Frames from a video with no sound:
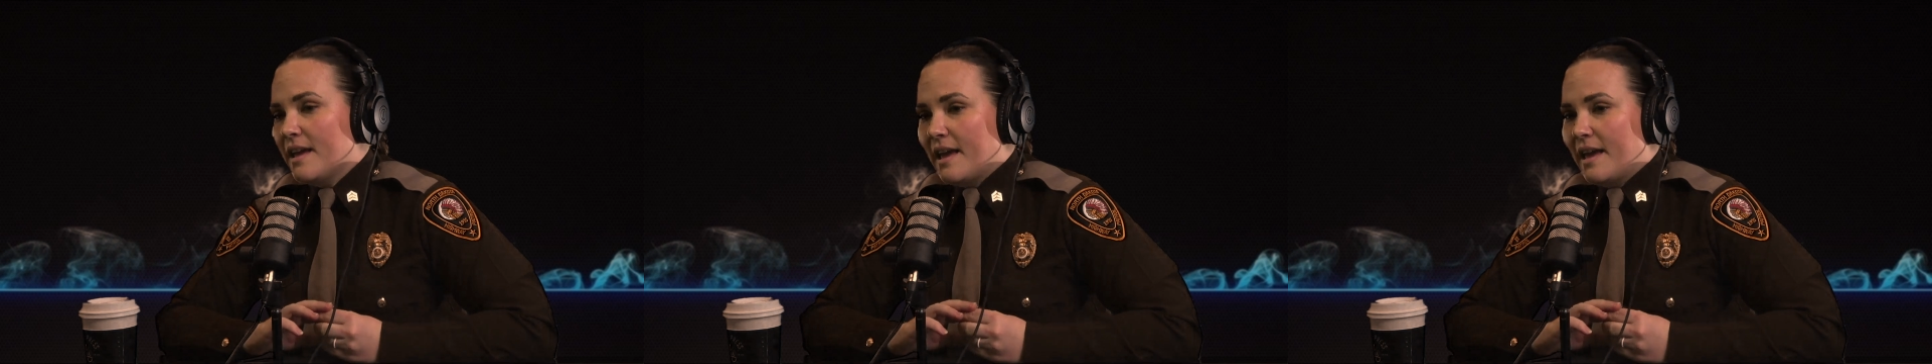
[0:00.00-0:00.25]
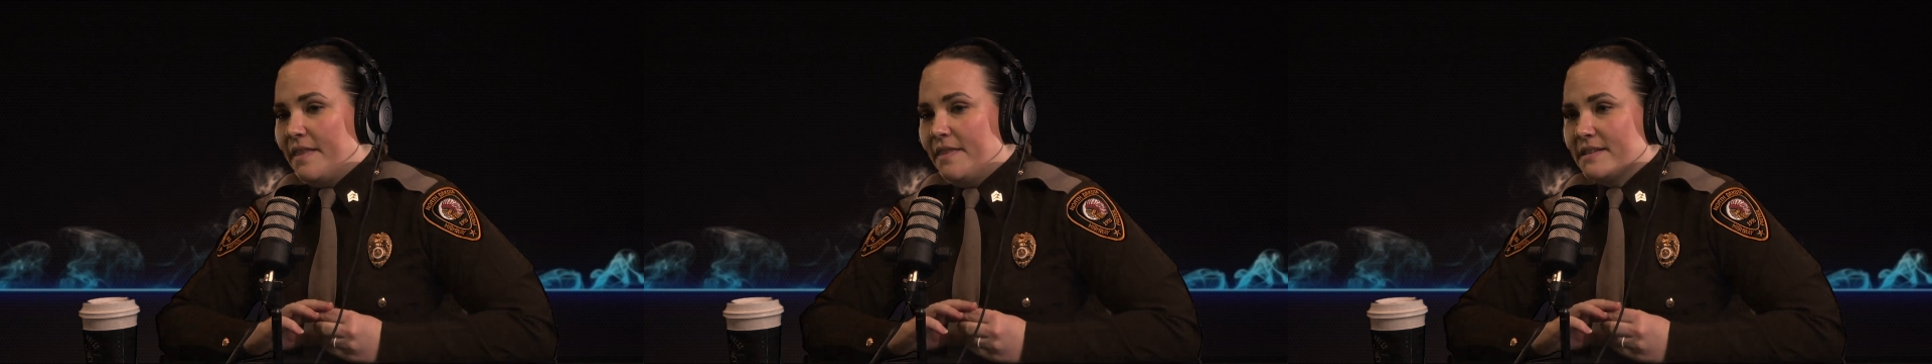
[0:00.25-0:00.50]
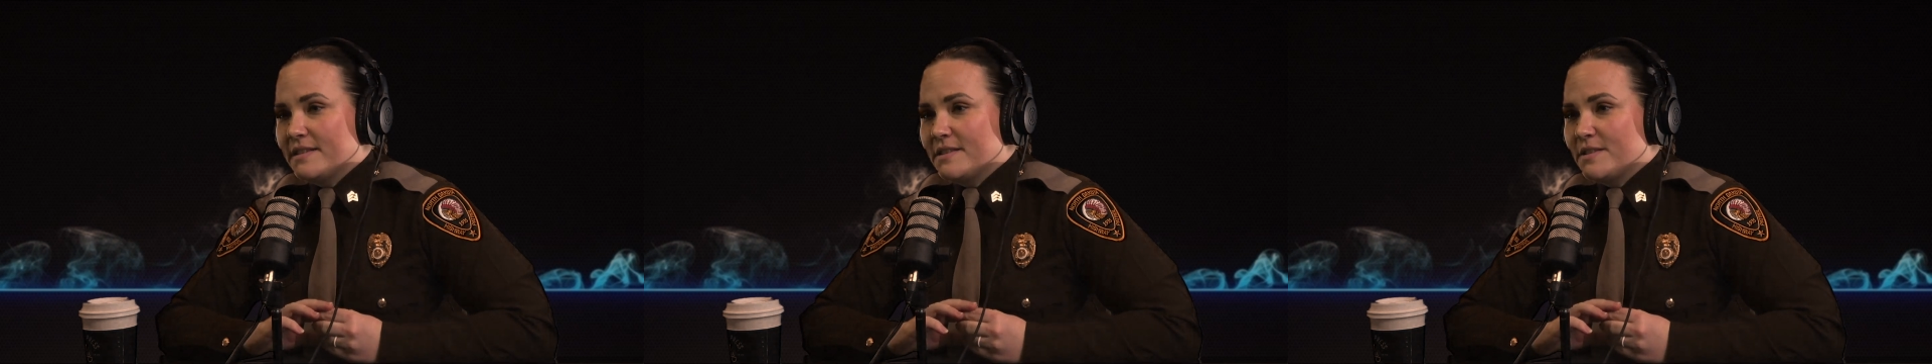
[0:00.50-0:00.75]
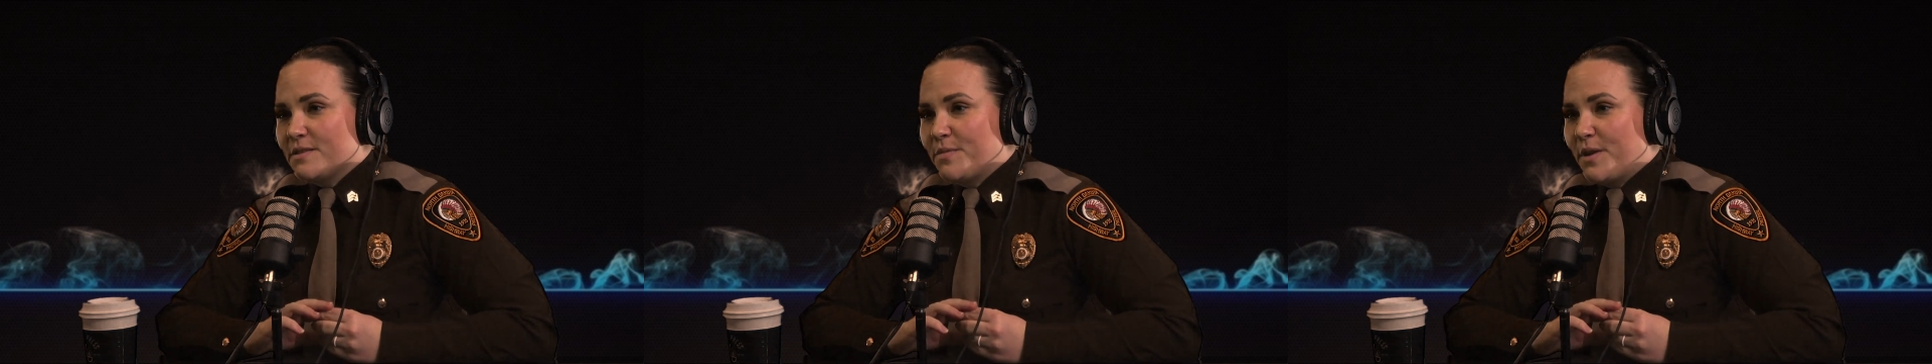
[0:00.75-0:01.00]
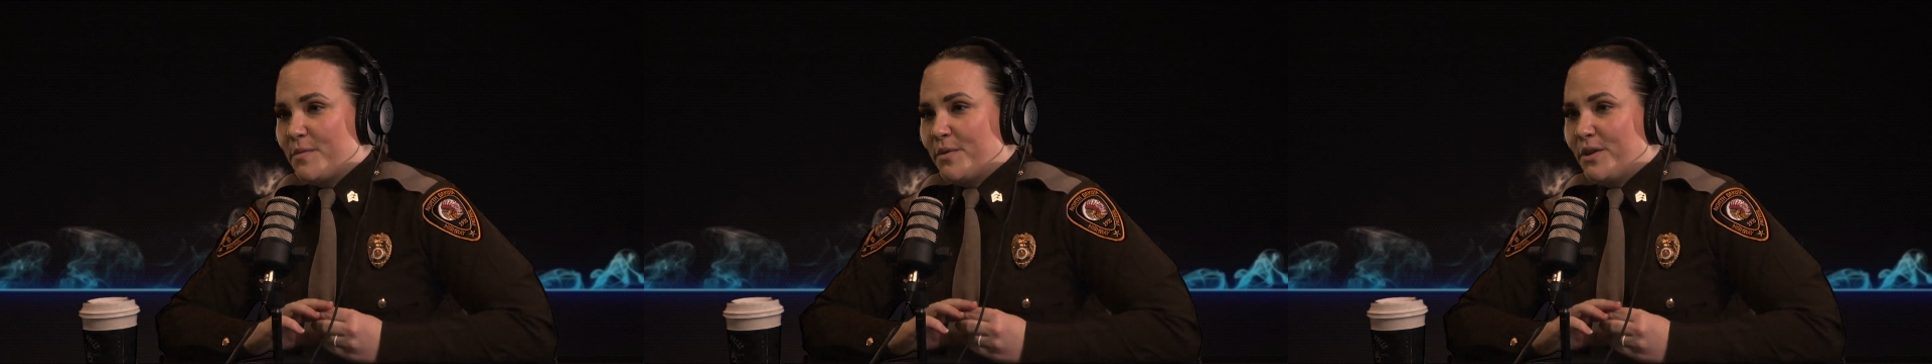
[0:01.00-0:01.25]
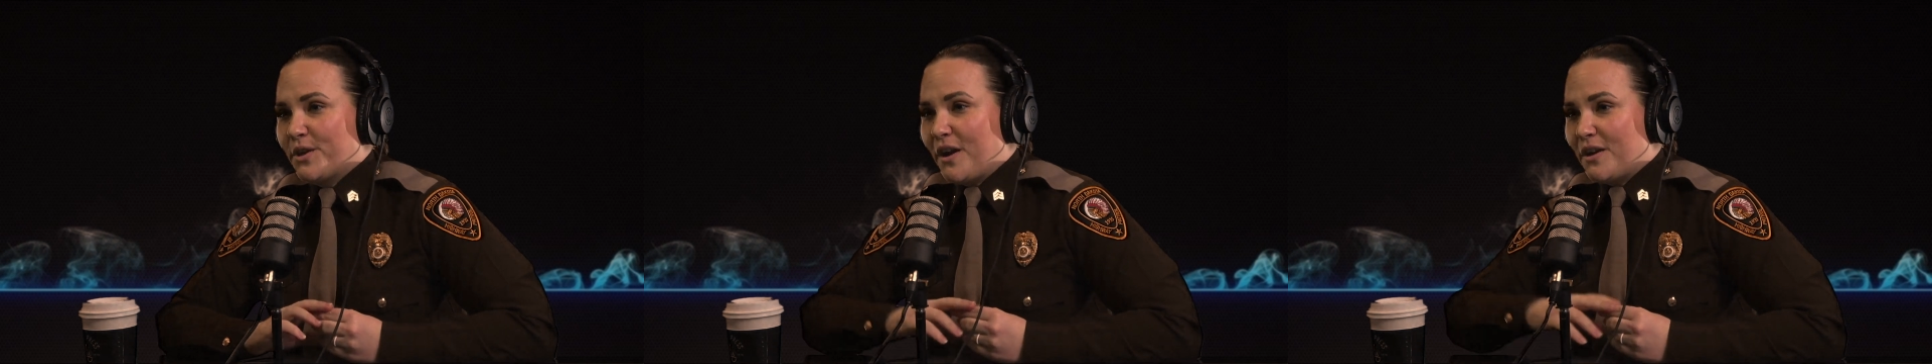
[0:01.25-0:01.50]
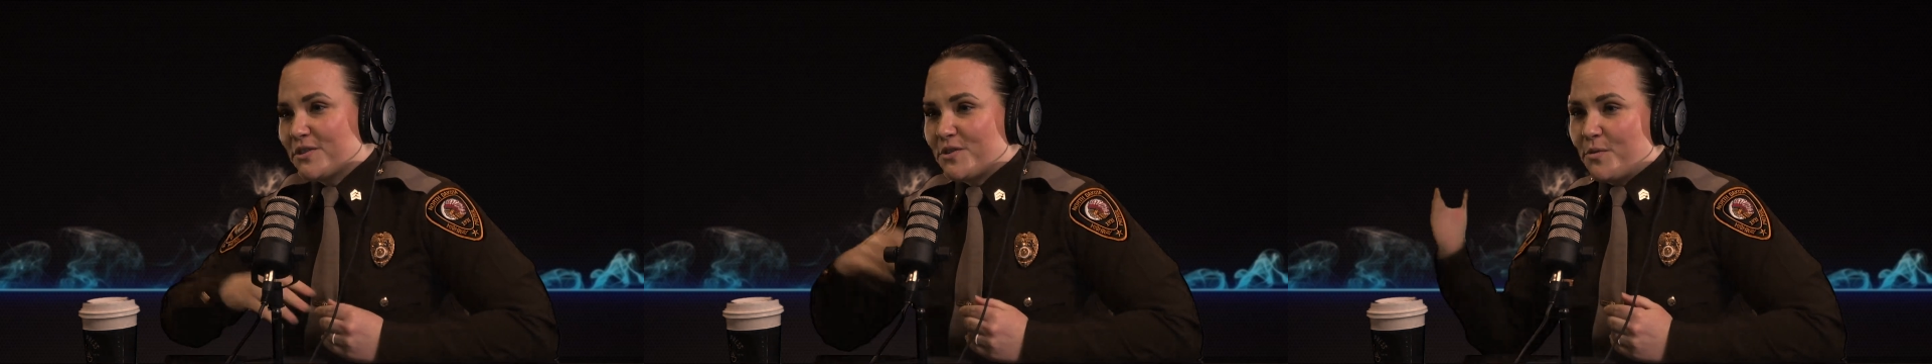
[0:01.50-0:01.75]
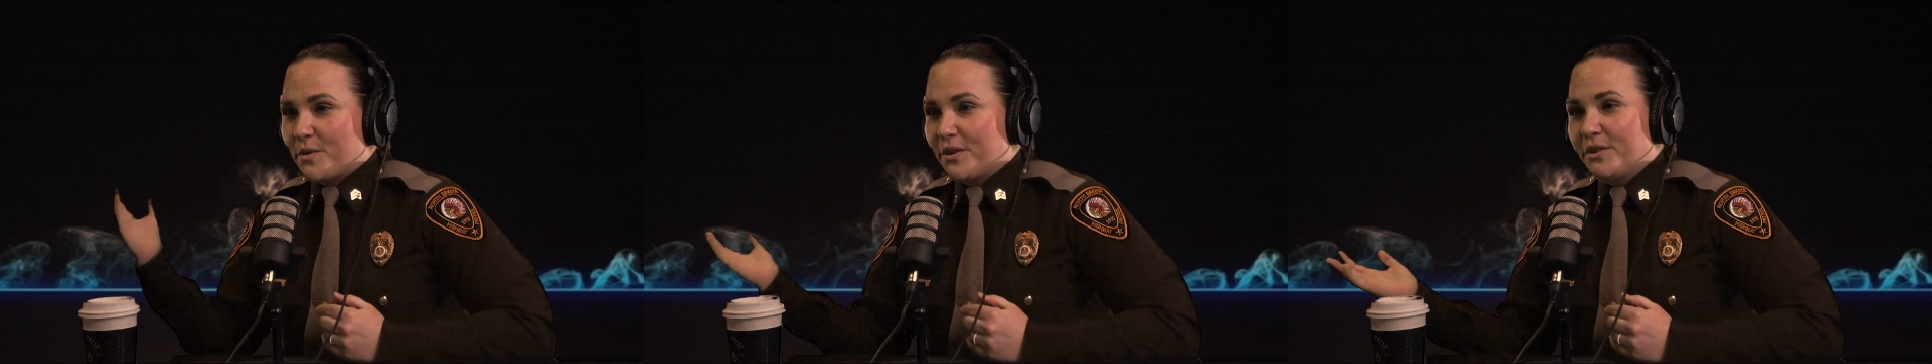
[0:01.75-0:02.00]
And this is people across the
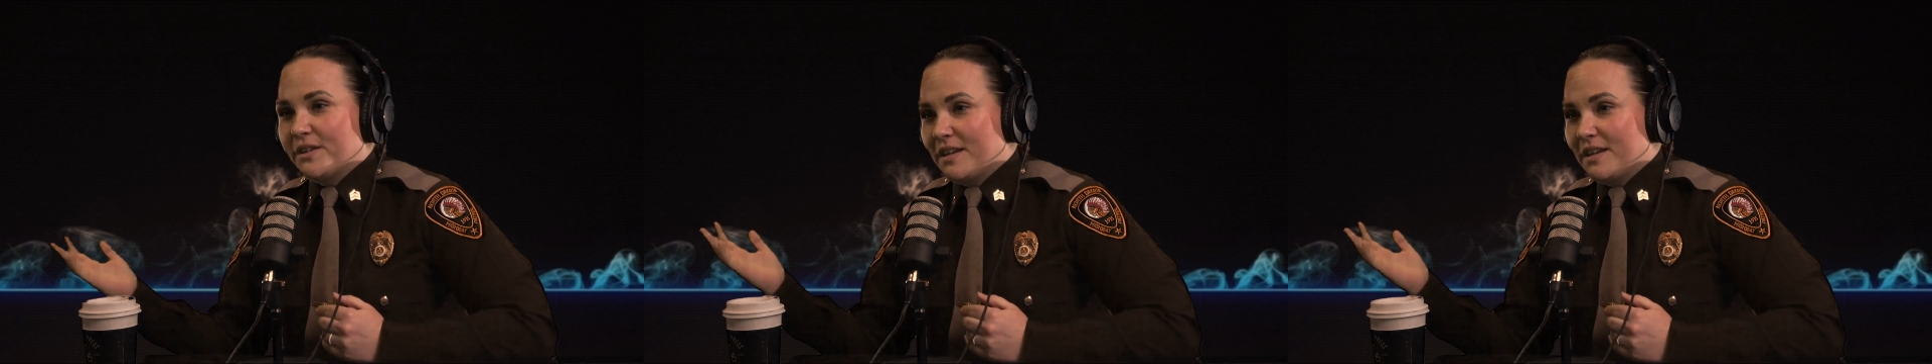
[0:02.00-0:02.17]
world,